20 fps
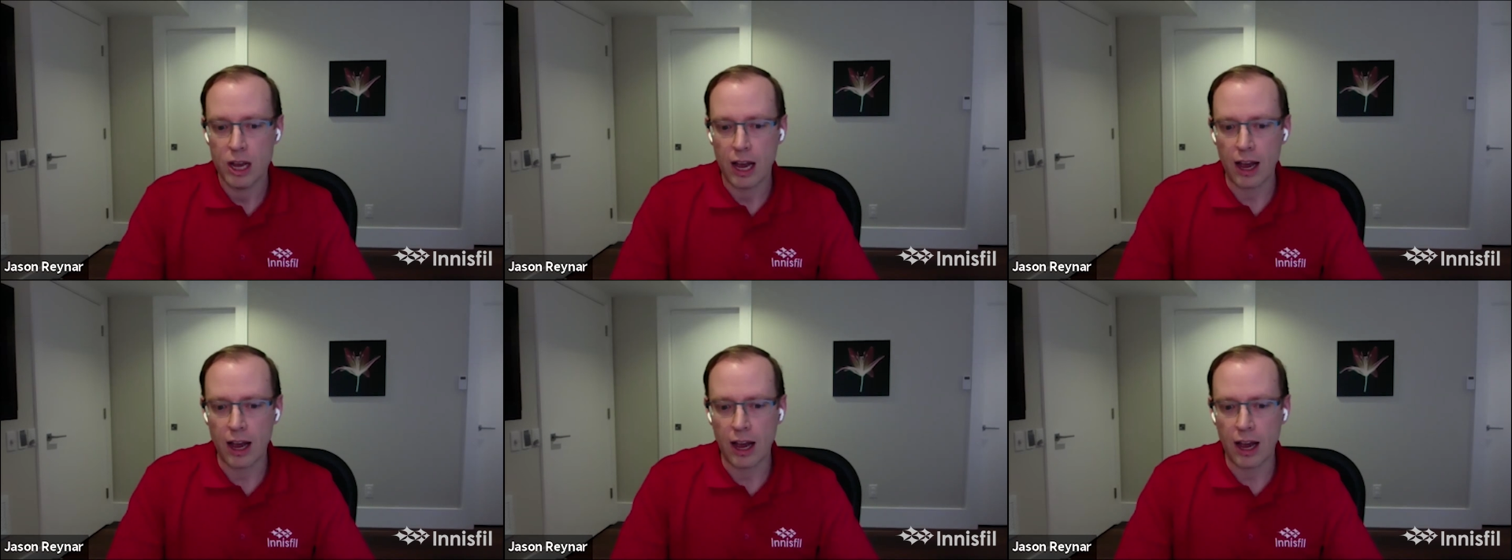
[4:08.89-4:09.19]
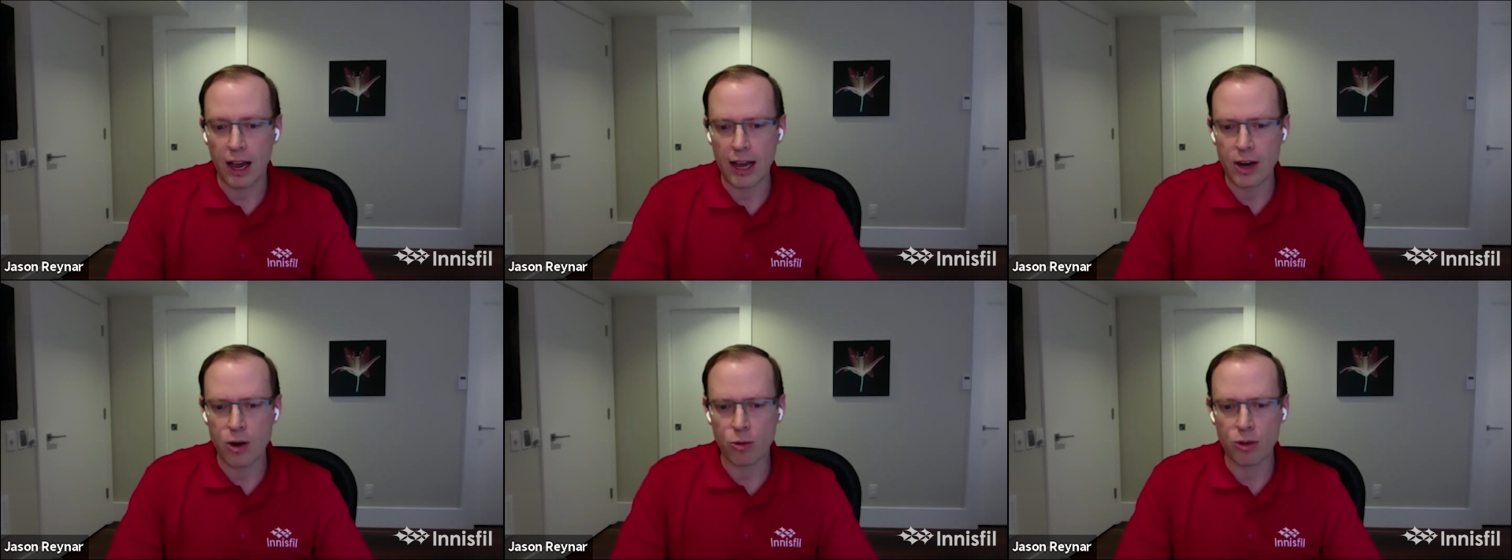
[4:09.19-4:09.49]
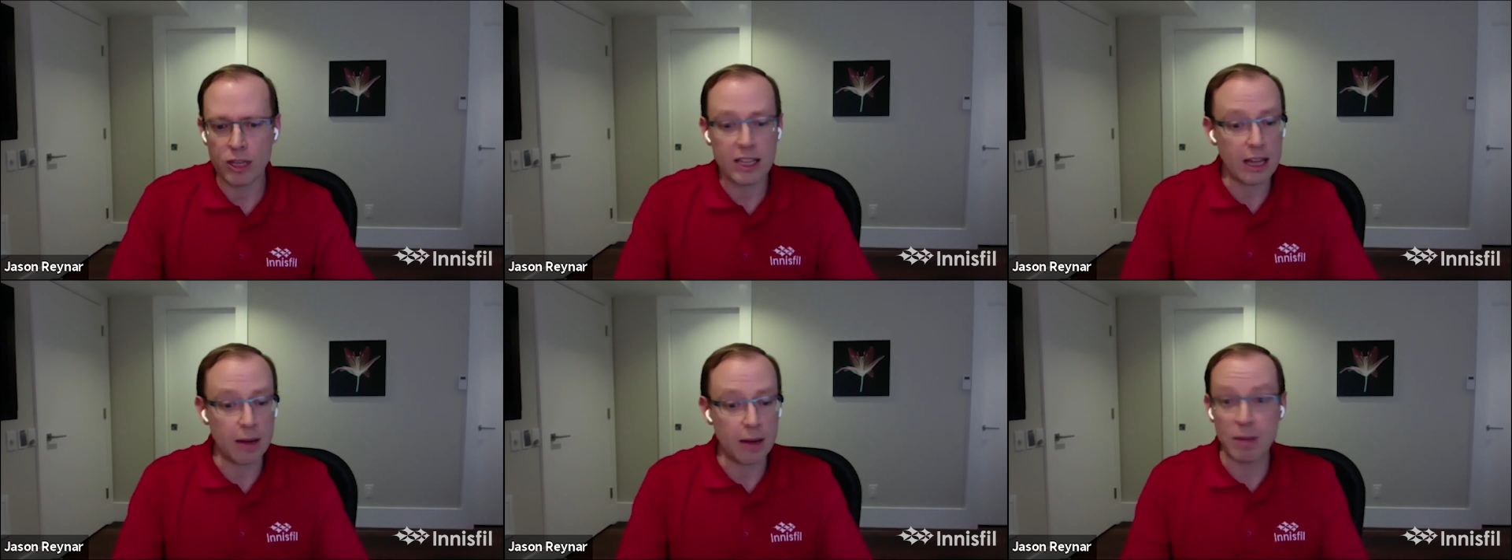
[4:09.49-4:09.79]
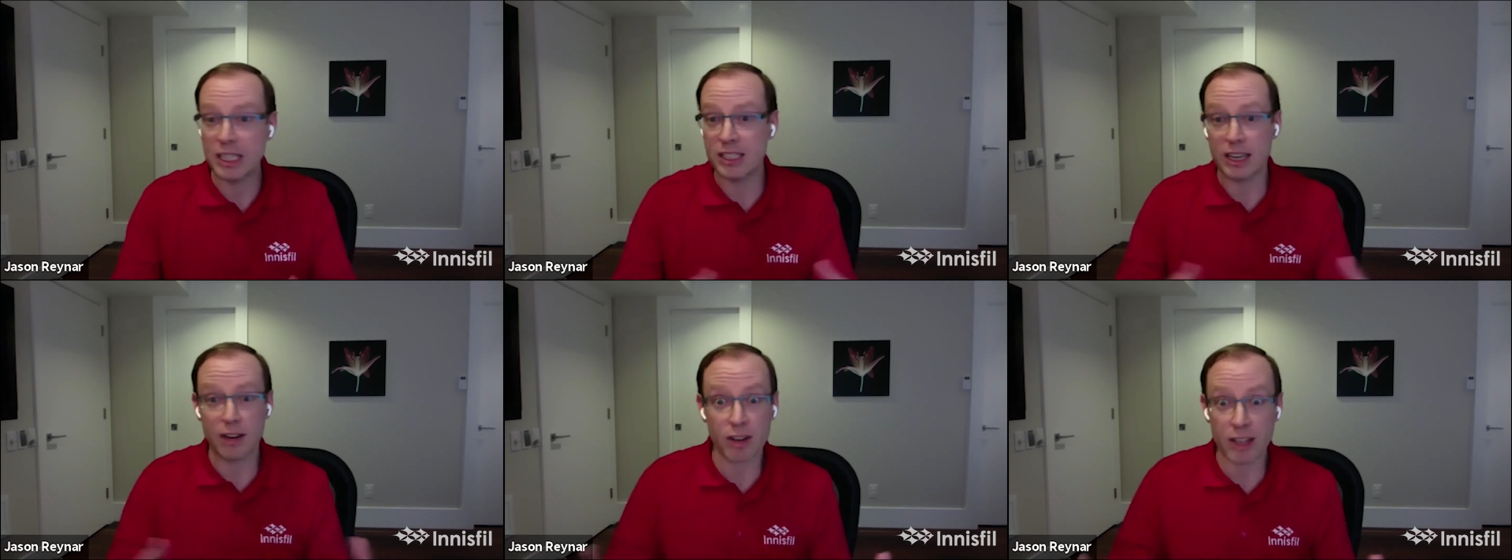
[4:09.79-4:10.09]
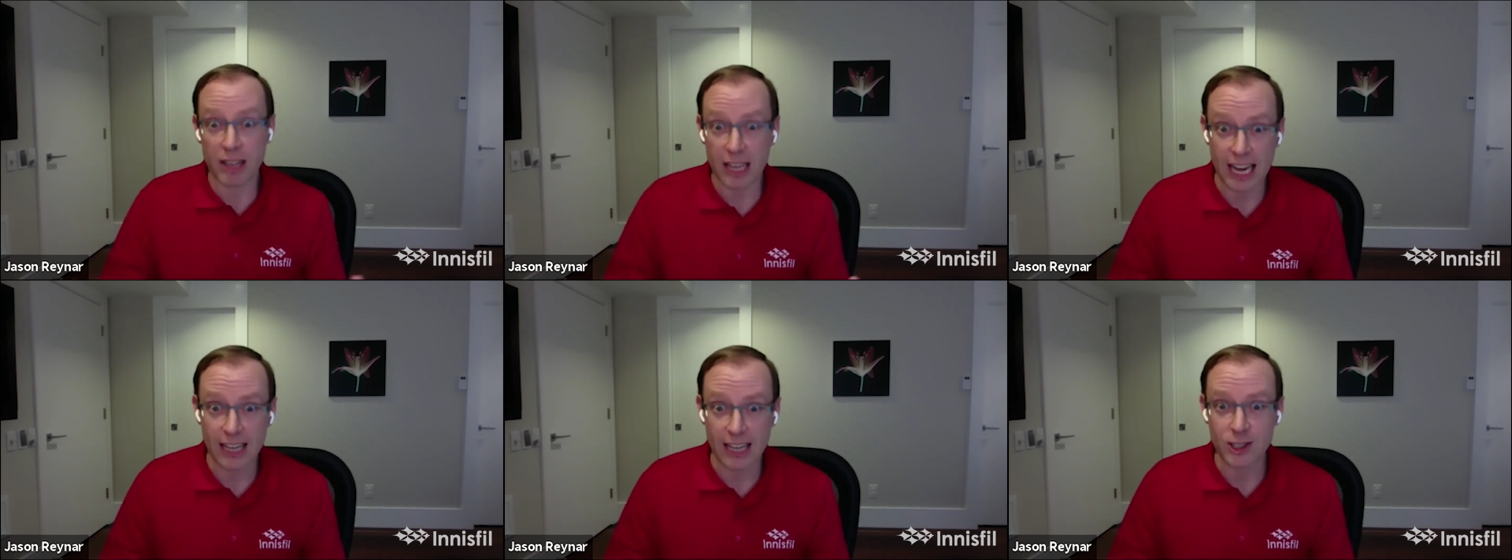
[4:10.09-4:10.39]
I don't think that means
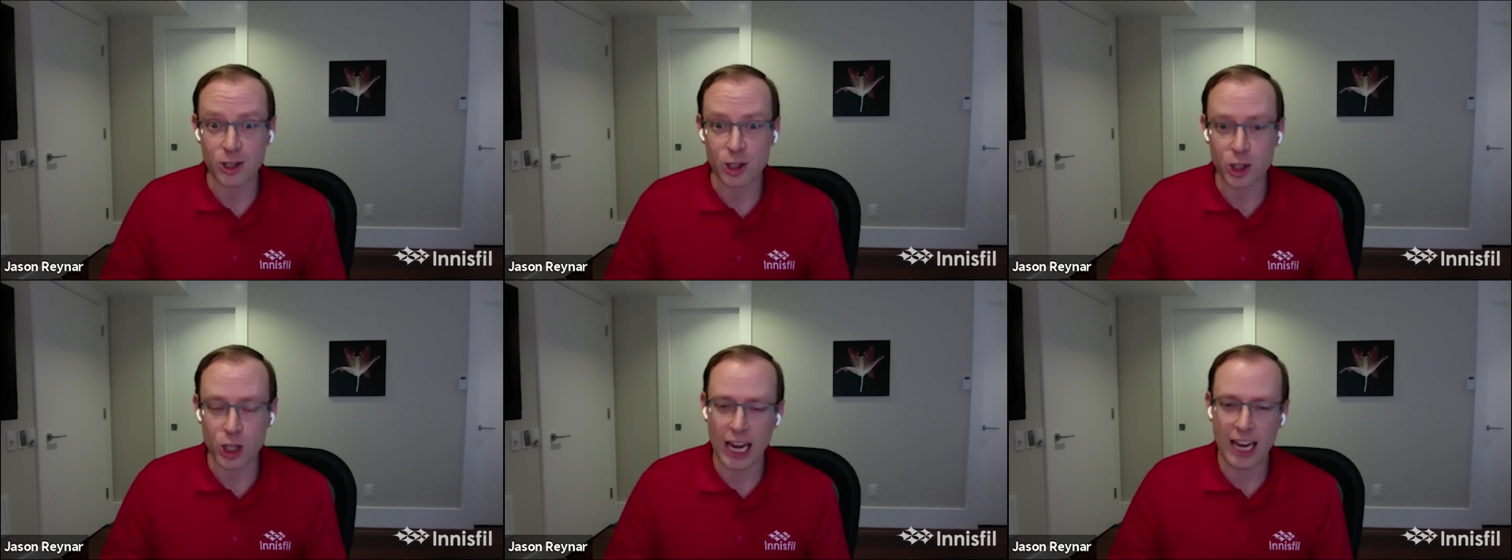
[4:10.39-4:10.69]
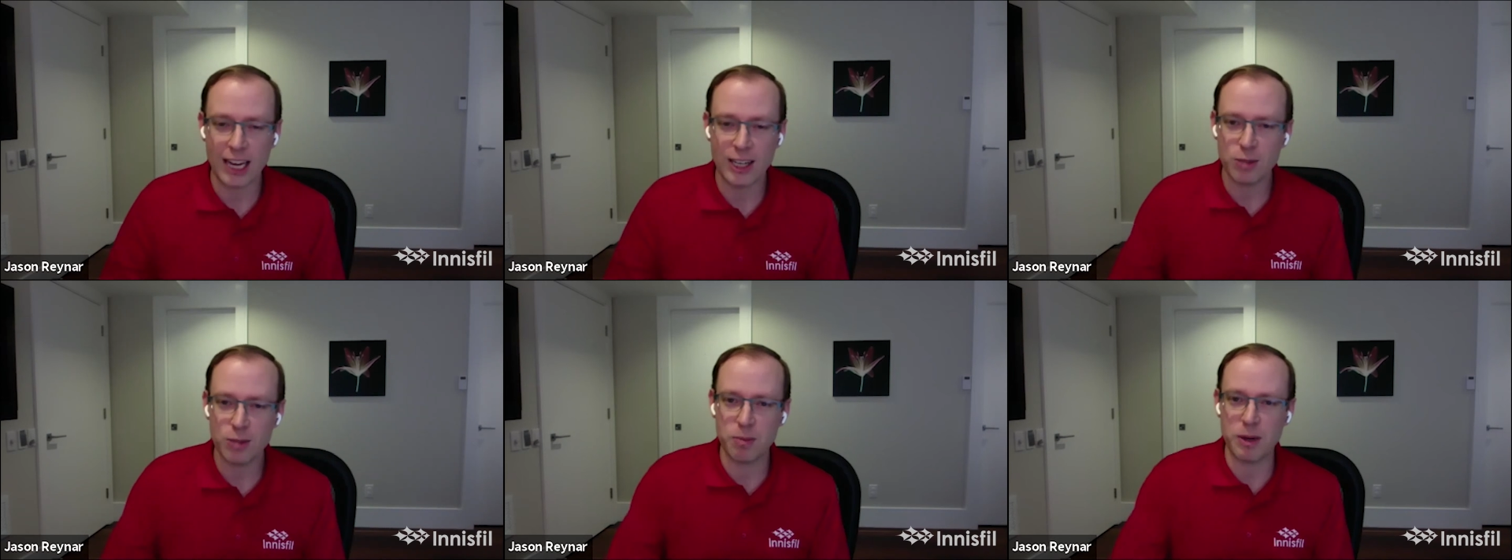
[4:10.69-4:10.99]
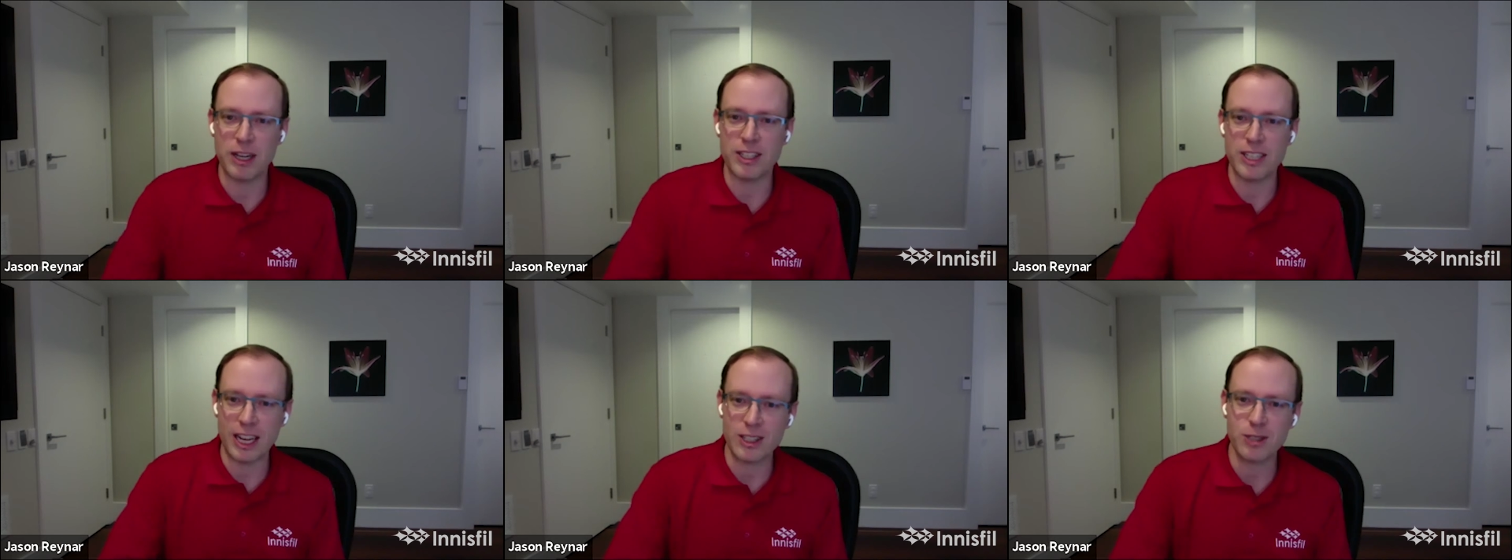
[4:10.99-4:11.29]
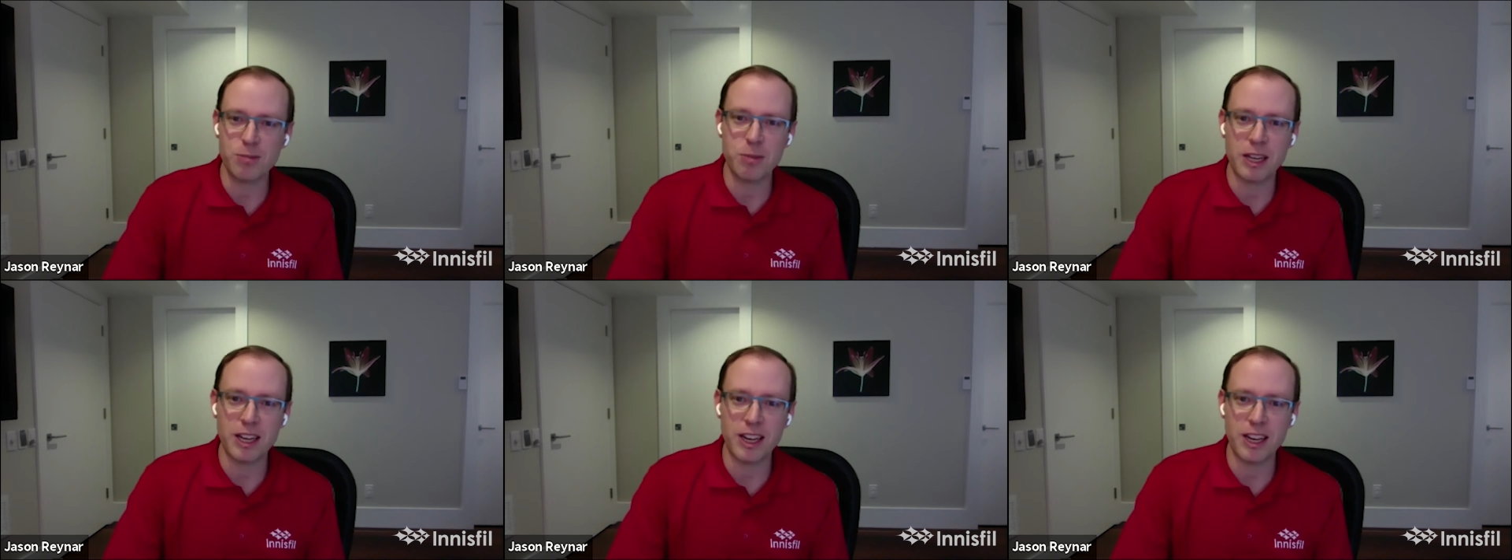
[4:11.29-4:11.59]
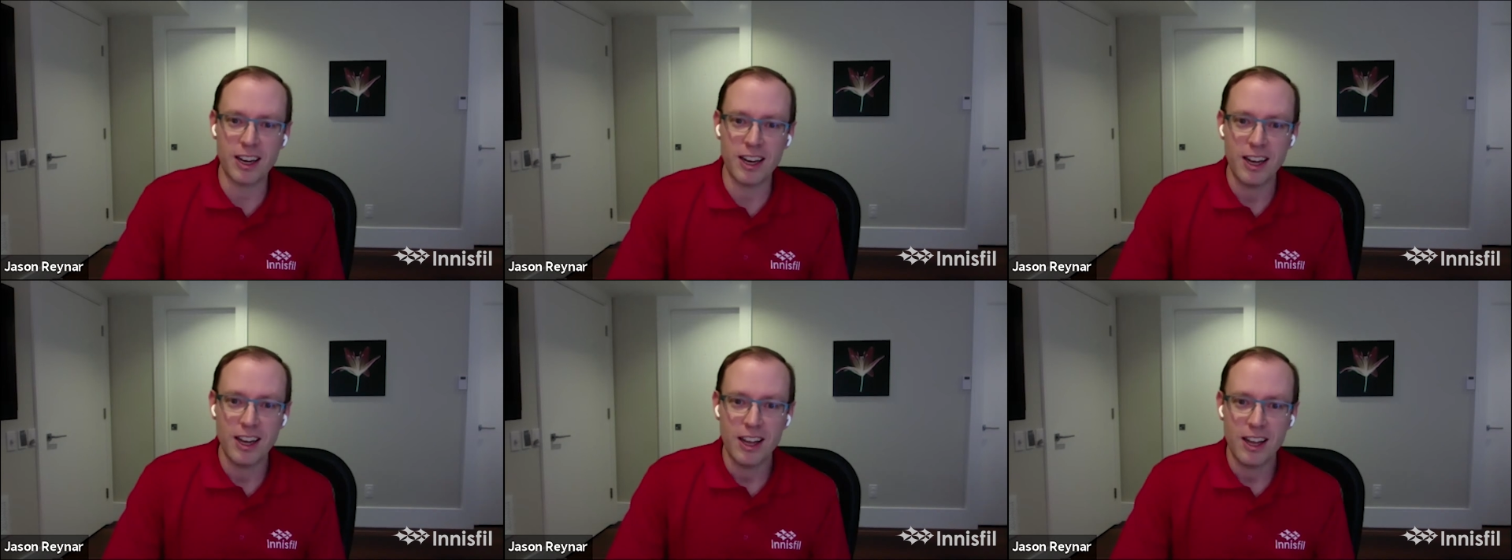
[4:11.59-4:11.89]
everything has to change, but it does
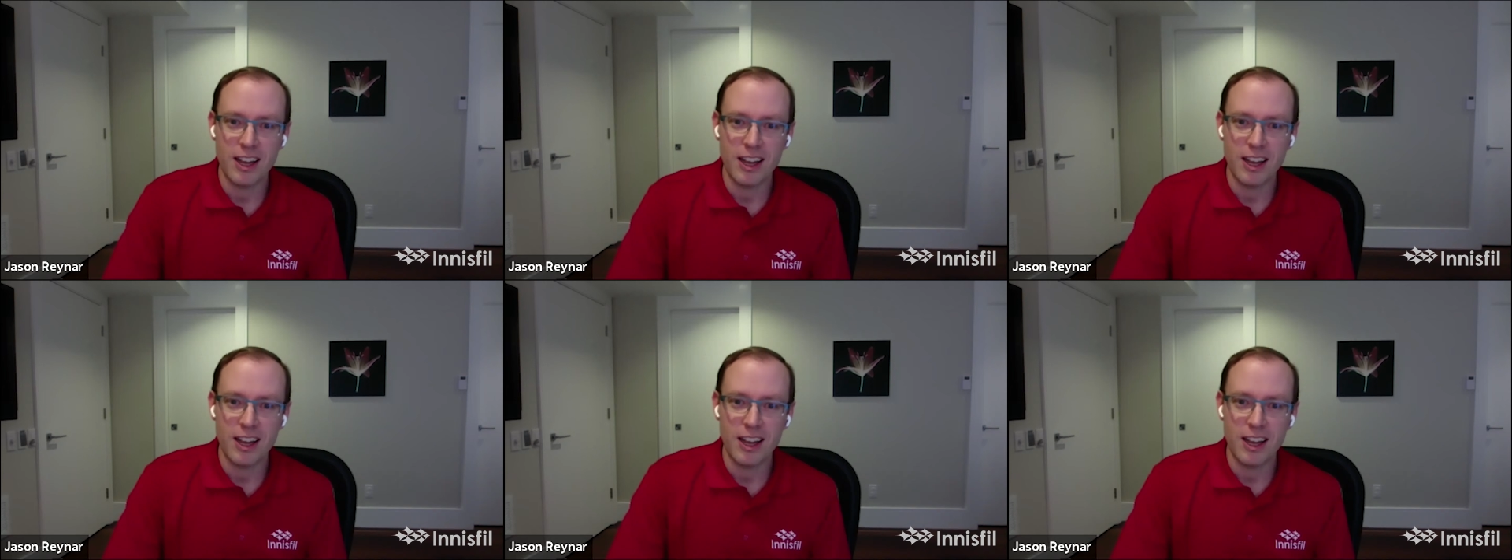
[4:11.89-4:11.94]
mean